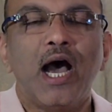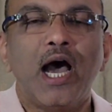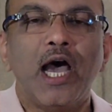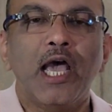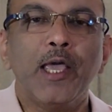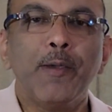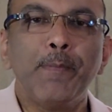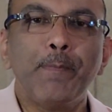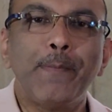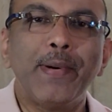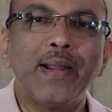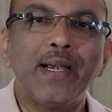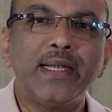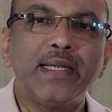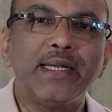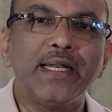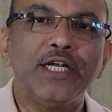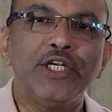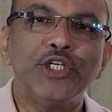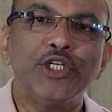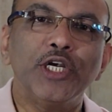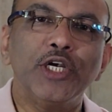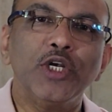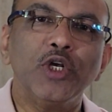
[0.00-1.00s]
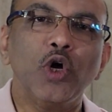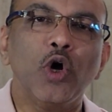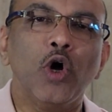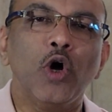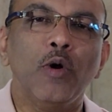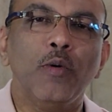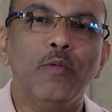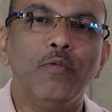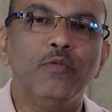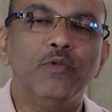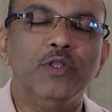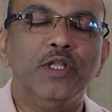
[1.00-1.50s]
Hypertension,
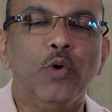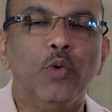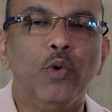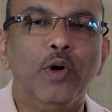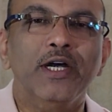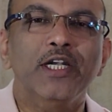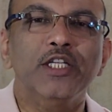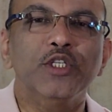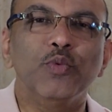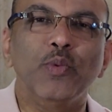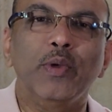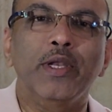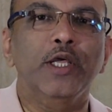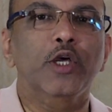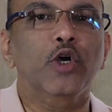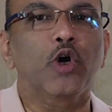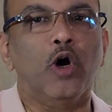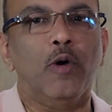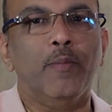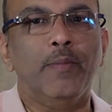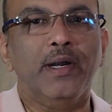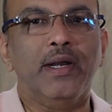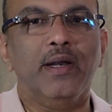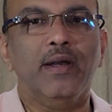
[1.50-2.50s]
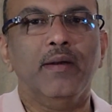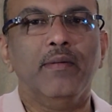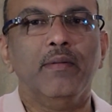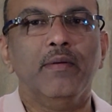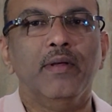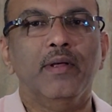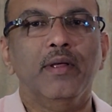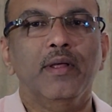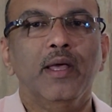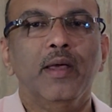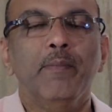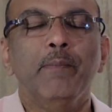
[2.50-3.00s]
the word is very common,
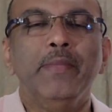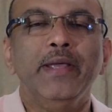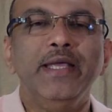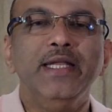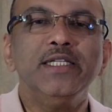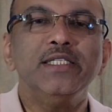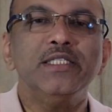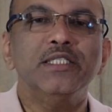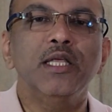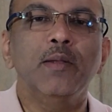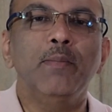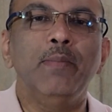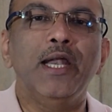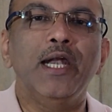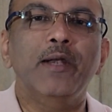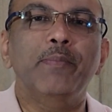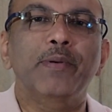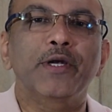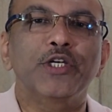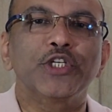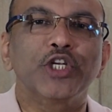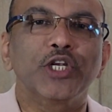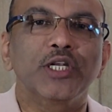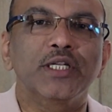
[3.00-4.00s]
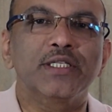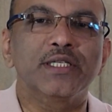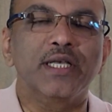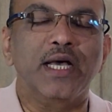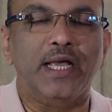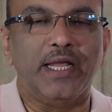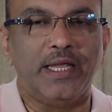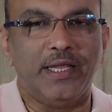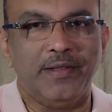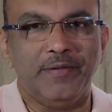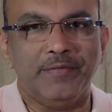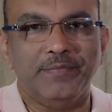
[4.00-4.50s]
means the blood pressure is
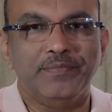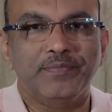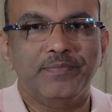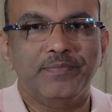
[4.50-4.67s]
high.